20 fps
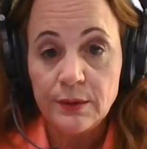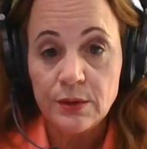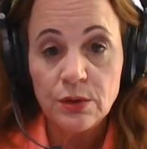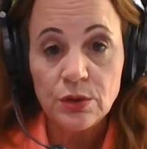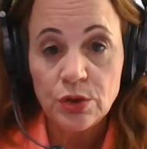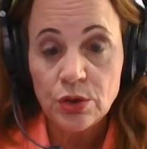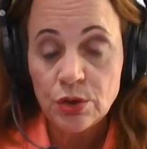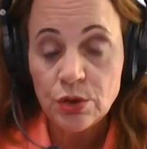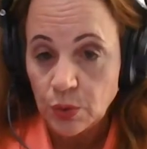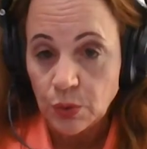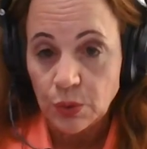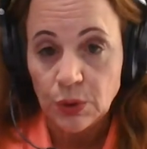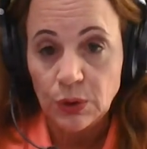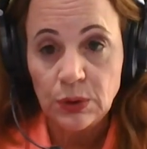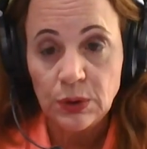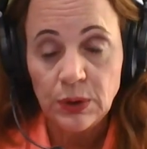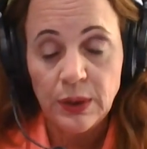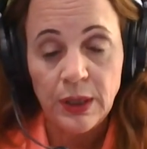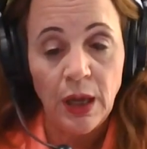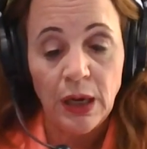
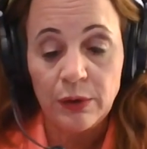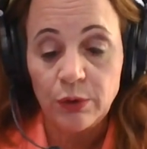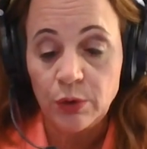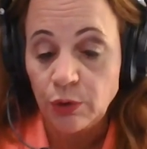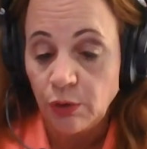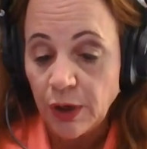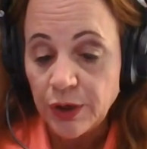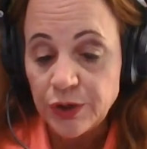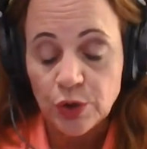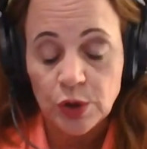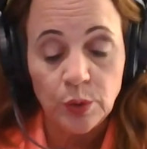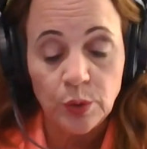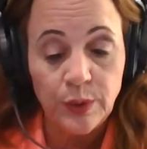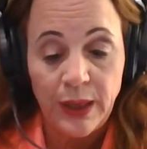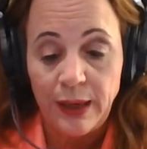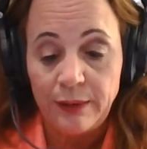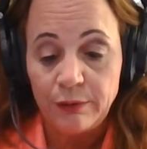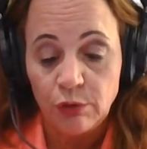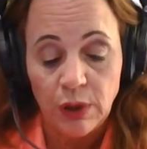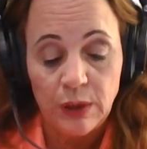school, not only great school, we
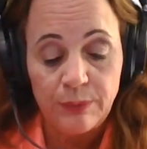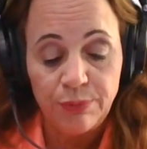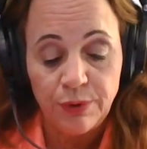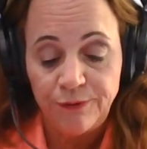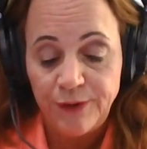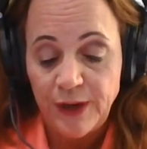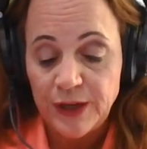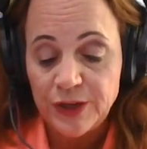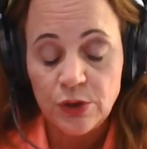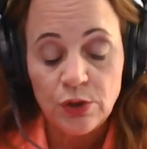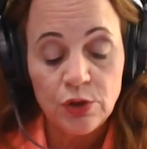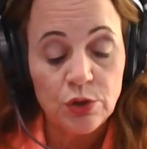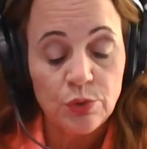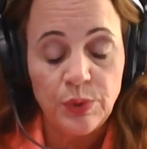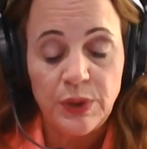have great professors.